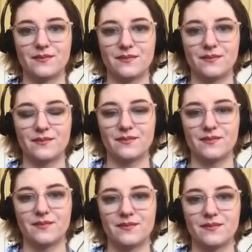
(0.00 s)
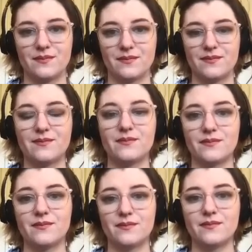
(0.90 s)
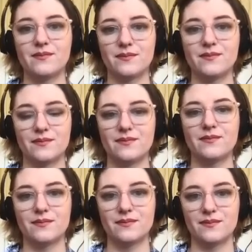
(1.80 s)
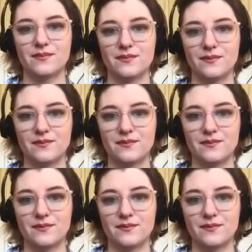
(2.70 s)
This person isn't speaking.